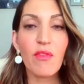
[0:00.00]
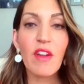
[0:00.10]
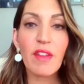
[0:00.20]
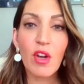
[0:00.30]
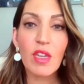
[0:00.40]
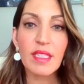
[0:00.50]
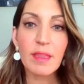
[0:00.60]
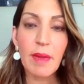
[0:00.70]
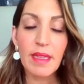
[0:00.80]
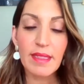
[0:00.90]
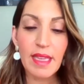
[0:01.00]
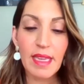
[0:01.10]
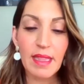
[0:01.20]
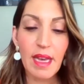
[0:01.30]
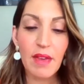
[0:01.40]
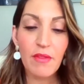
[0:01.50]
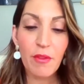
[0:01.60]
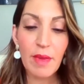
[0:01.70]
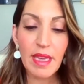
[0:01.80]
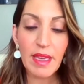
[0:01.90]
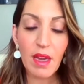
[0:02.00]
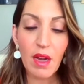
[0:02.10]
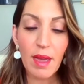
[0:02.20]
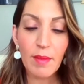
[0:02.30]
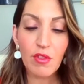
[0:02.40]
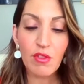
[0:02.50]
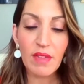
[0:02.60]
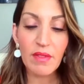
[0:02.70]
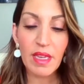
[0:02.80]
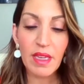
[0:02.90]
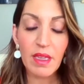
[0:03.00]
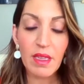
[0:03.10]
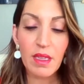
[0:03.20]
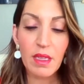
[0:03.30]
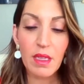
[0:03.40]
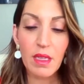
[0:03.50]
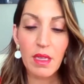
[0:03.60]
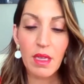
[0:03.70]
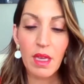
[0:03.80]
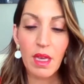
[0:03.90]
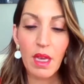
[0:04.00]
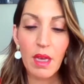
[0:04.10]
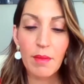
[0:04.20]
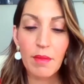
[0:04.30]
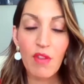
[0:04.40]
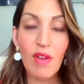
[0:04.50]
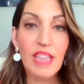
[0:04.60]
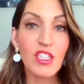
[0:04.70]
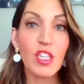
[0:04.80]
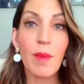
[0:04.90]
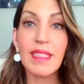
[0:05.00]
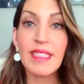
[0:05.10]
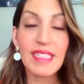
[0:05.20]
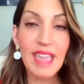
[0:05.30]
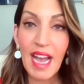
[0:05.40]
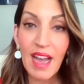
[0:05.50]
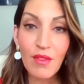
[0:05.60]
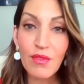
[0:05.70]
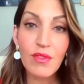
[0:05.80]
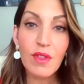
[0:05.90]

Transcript: very honest about saying that. For me, I am grieving a relationship I didn't have.